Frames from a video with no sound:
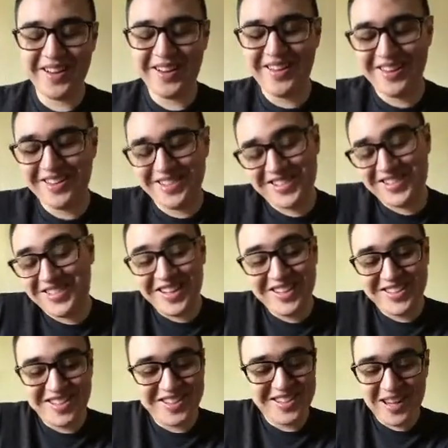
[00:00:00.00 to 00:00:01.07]
Is this
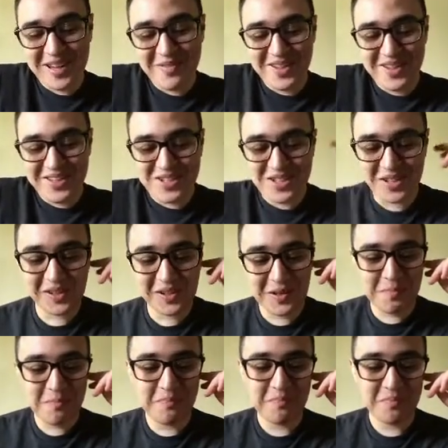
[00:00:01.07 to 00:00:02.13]
decent damage?
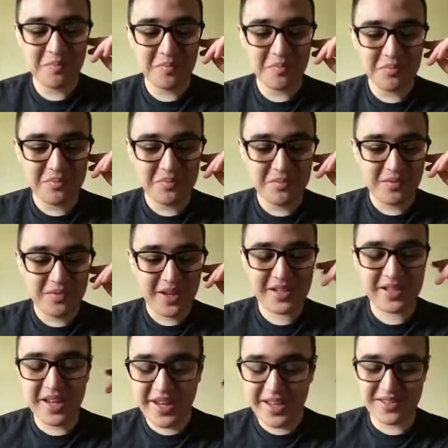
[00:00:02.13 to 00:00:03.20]
His
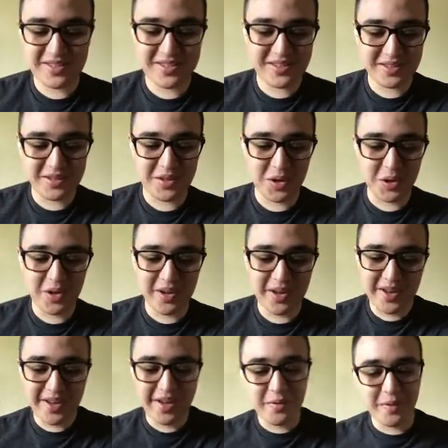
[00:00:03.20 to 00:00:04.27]
hits,
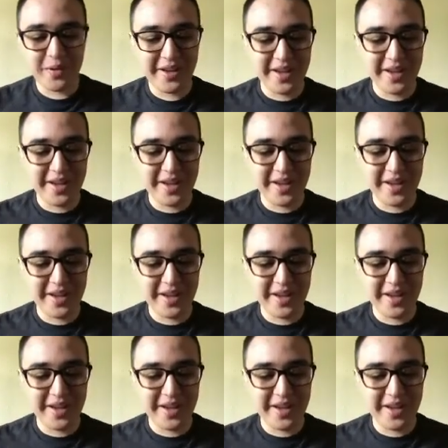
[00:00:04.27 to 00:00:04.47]
his